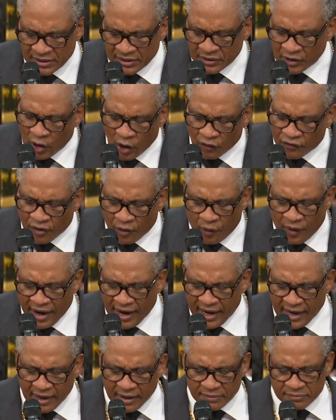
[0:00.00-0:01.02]

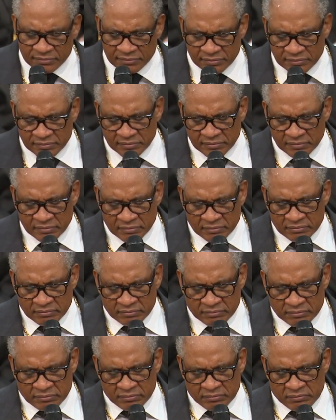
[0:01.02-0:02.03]
Overwhelmed.
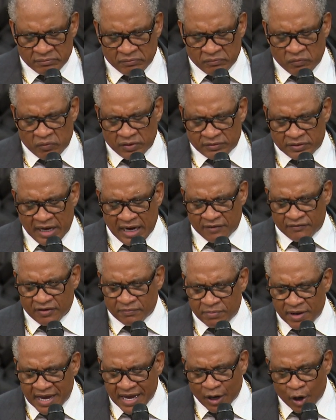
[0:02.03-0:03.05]
David
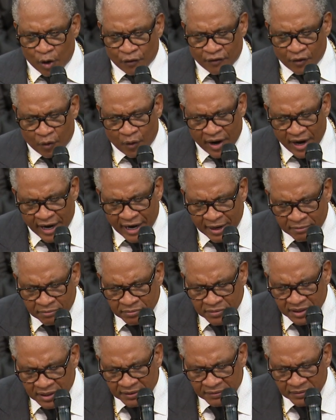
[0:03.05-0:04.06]
being
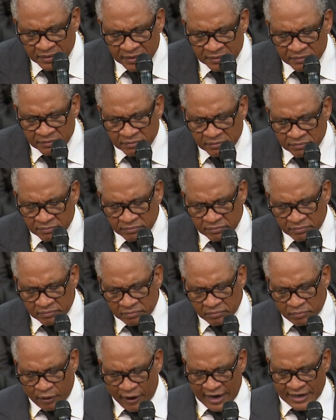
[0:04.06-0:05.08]
overwhelmed
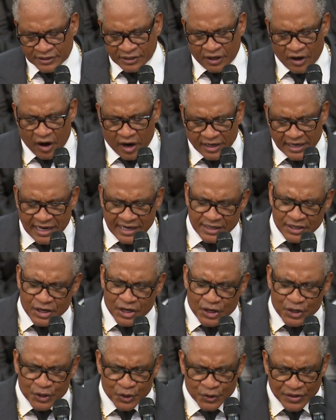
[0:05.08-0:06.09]
Praise the Lord. He
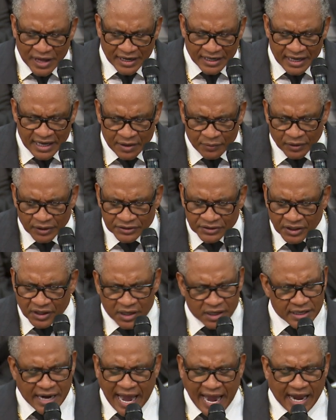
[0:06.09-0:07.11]
knew that he was
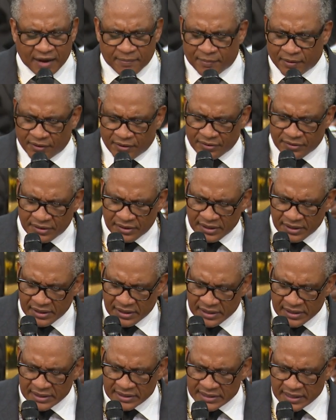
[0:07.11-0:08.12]
unable
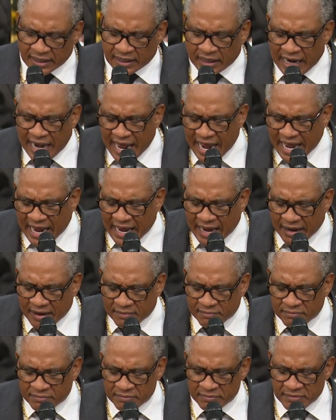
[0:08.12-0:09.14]
to
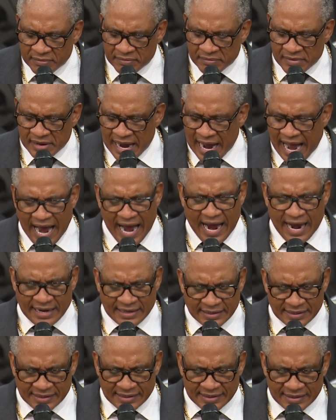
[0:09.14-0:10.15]
climb
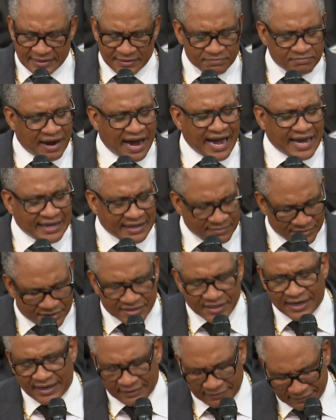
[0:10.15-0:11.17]
higher by
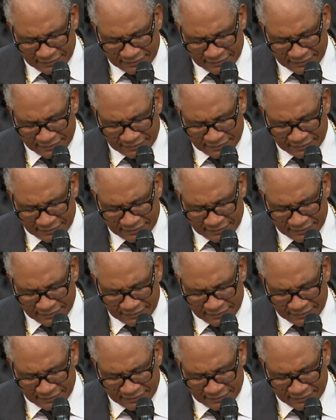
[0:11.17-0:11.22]
himself.